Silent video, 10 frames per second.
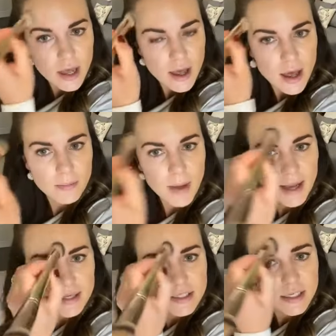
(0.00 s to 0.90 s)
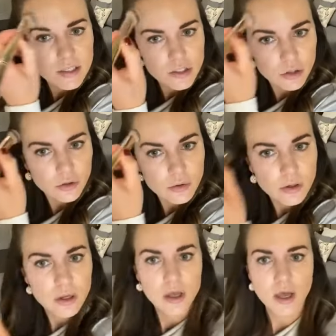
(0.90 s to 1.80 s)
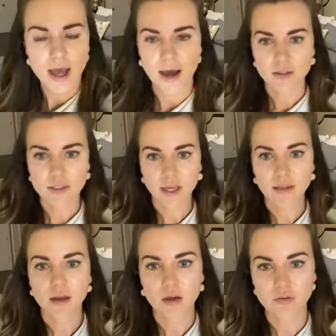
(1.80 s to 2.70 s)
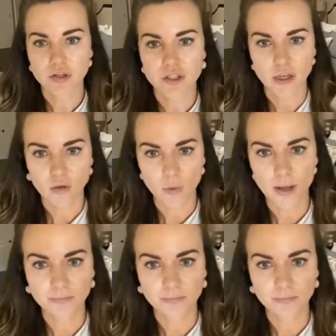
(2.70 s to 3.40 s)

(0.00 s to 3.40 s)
I can teach you how to get the coverage that you want.